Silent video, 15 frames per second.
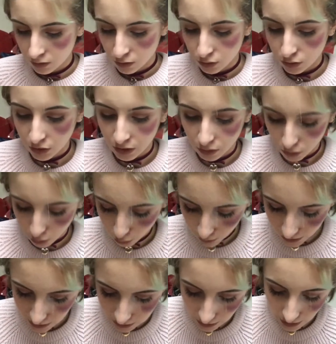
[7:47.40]
You can
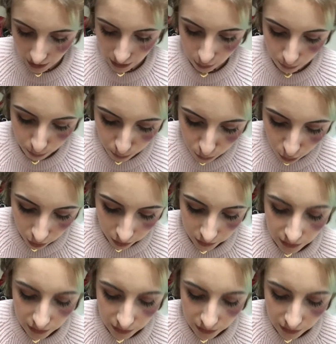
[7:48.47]
always add up more.